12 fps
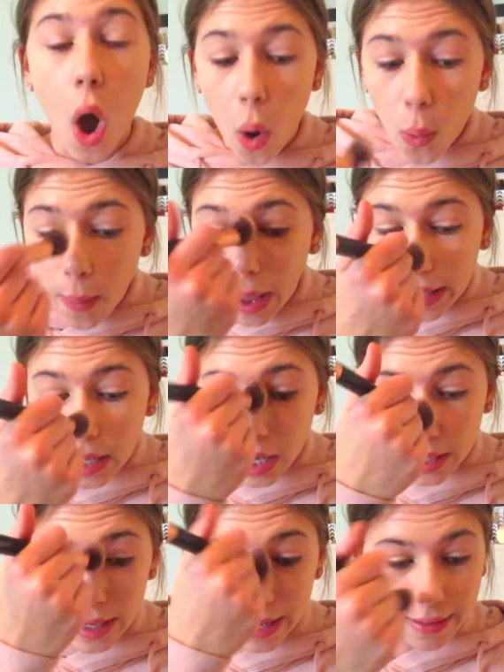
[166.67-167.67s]
Oh my
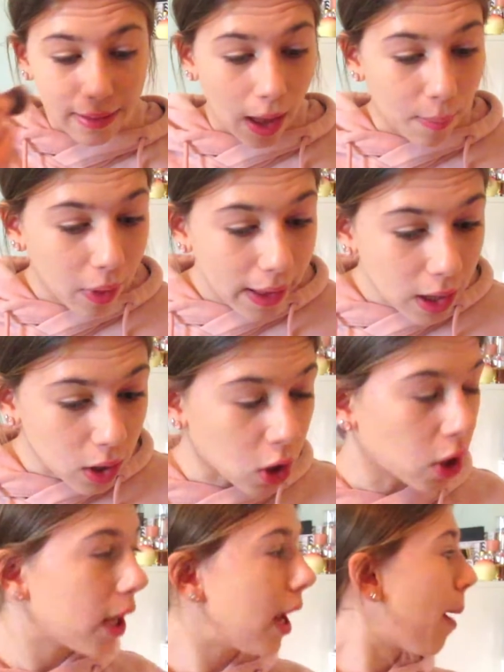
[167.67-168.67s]
goodness, I'm like
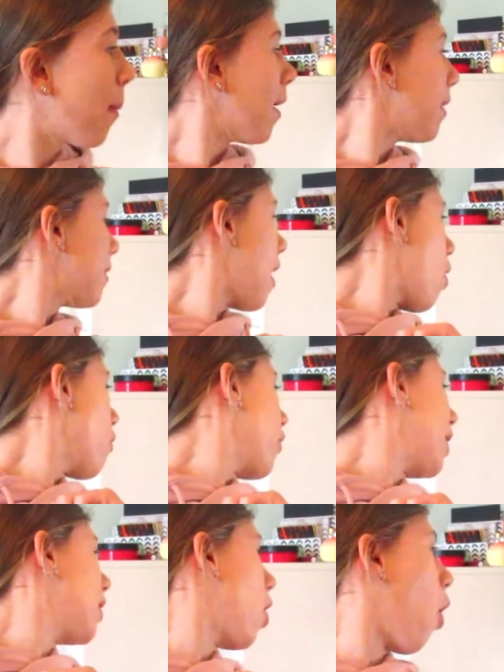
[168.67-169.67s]
looking at myself
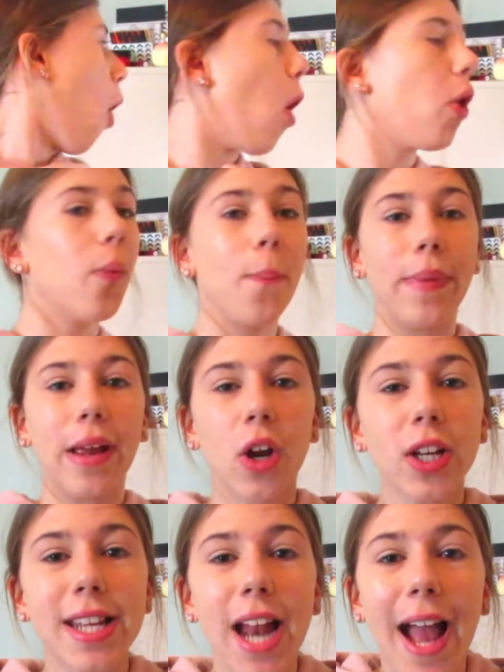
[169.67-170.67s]
in all
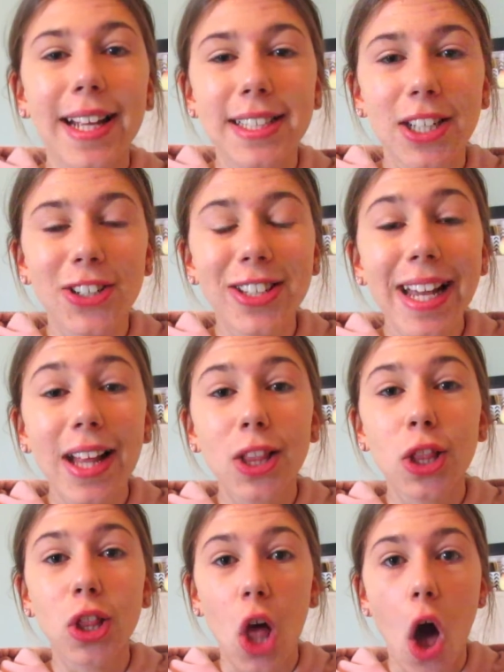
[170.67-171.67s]
mirrors and I seriously
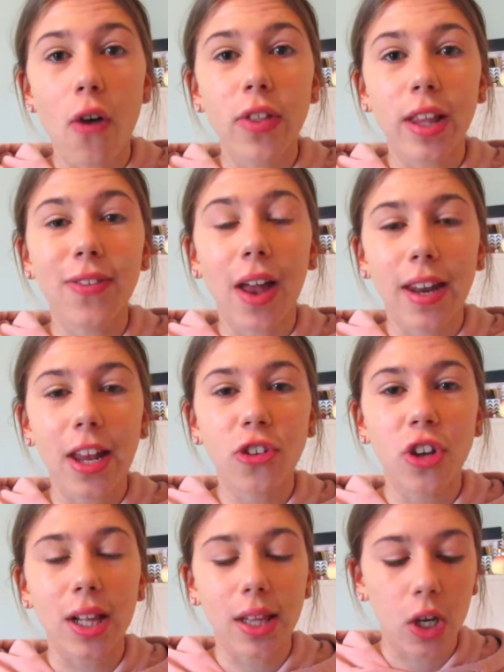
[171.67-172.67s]
love this
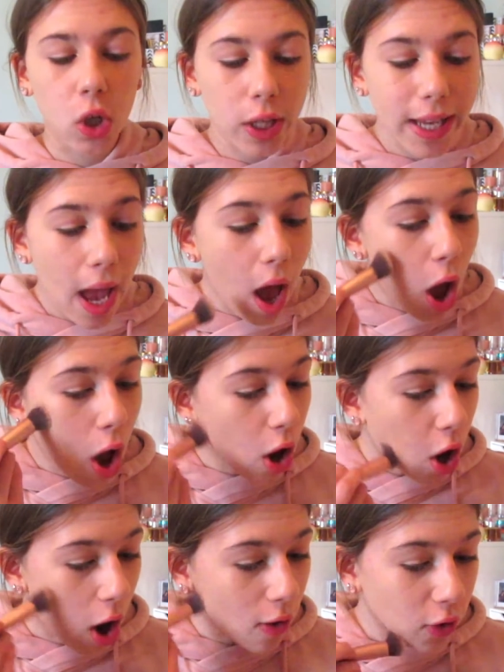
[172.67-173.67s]
foundation. It literally
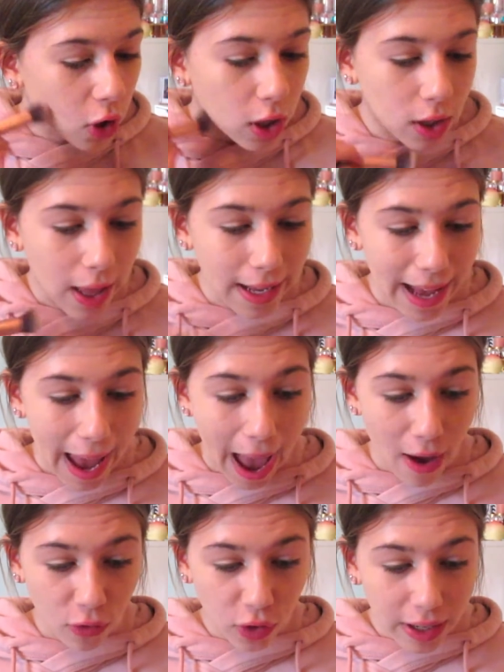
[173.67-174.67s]
covered like
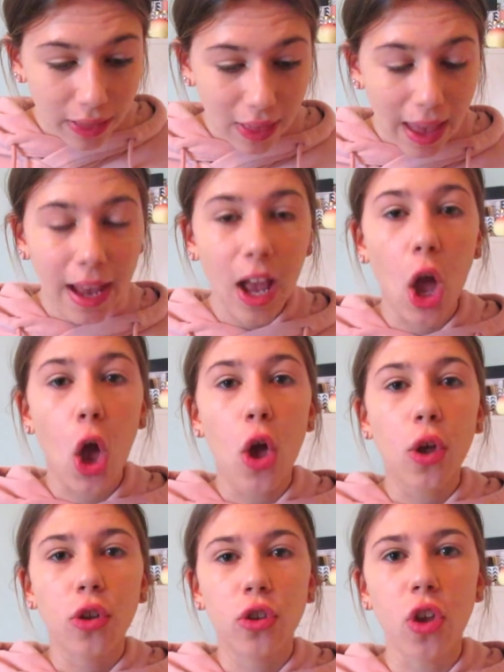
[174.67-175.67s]
everything
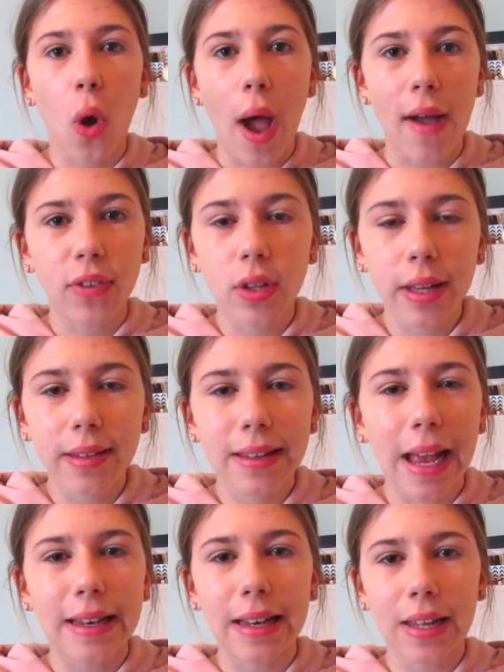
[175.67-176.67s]
so
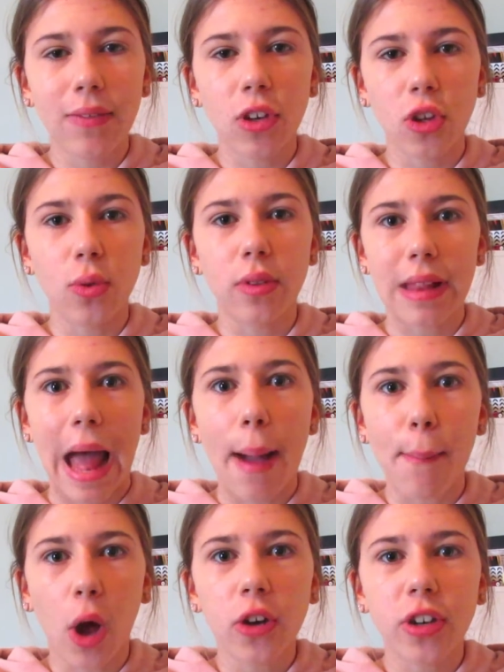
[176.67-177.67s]
effortlessly. I didn't even use that
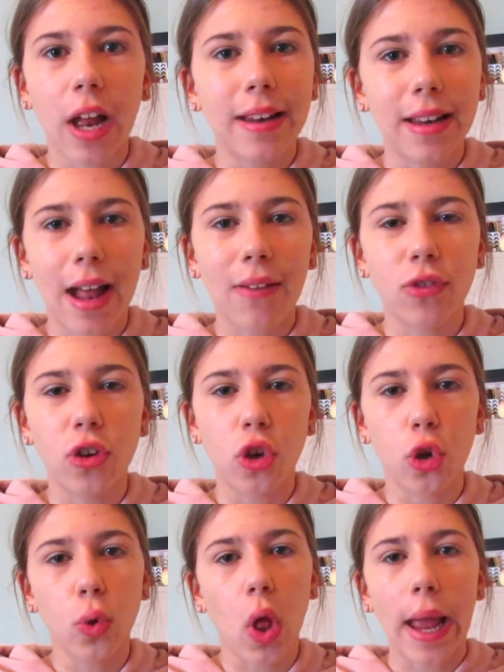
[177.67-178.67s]
much and I didn't have to
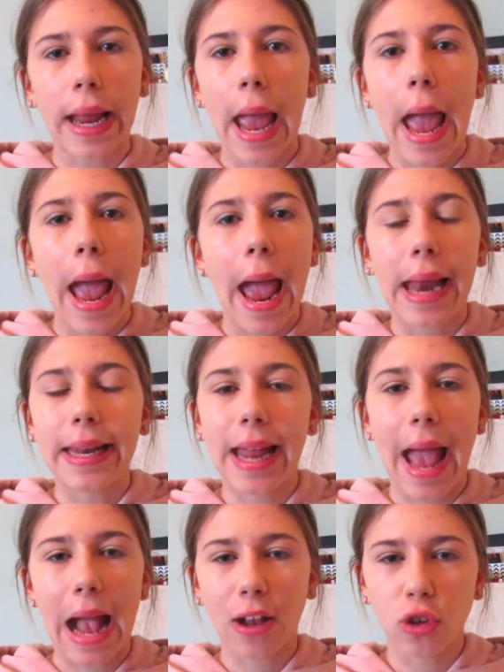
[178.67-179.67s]
do like any
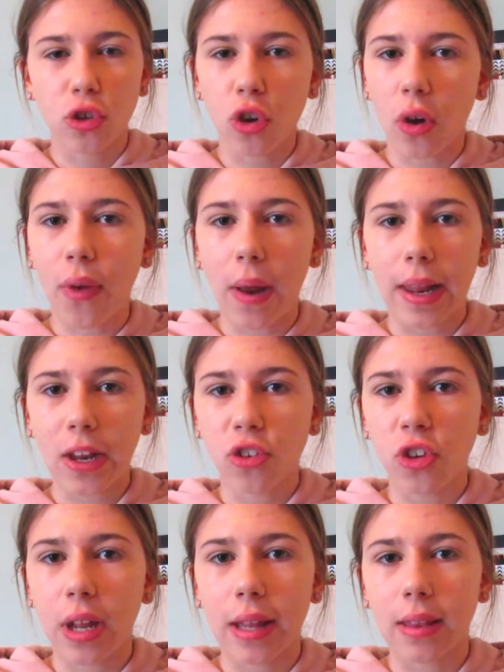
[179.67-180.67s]
extra
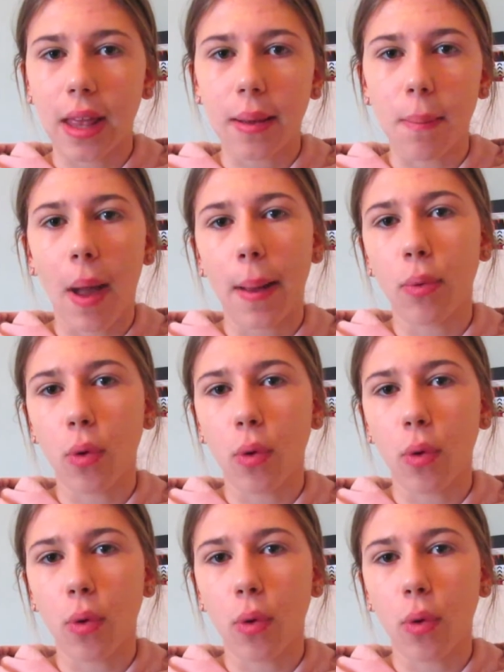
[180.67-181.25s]
foundation in like my